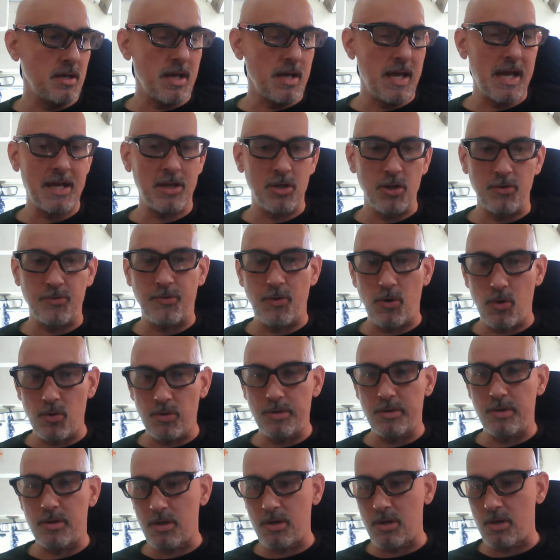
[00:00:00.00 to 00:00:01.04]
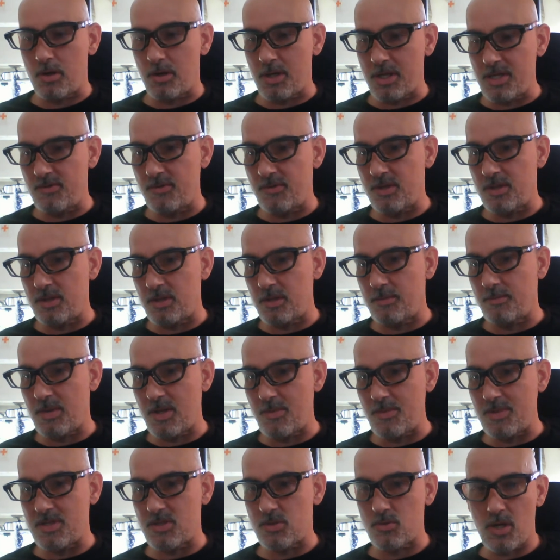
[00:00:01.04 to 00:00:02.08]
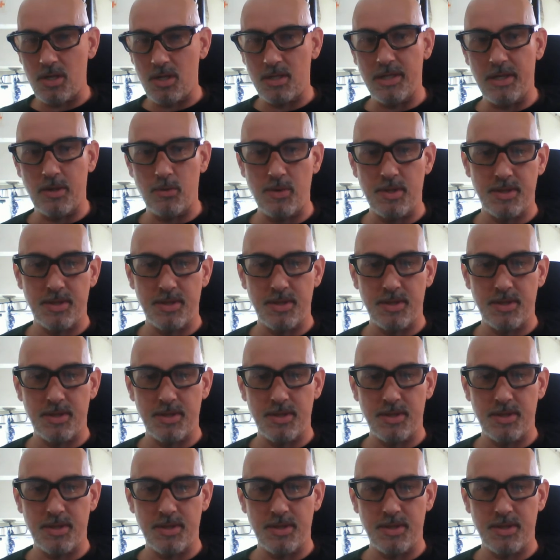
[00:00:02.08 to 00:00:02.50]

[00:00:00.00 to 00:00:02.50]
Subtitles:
Anglophone or even maybe struggling